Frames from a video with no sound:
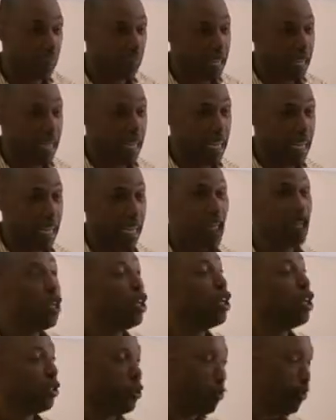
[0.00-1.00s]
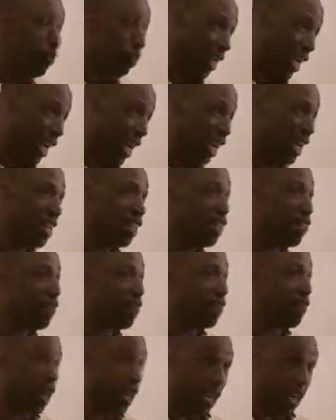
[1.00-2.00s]
plan, you plan to
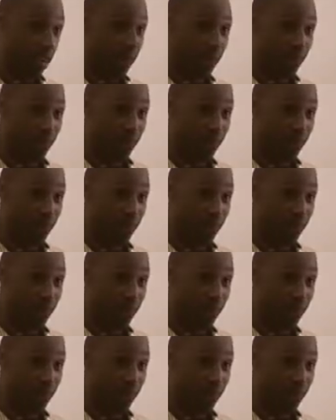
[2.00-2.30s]
fail.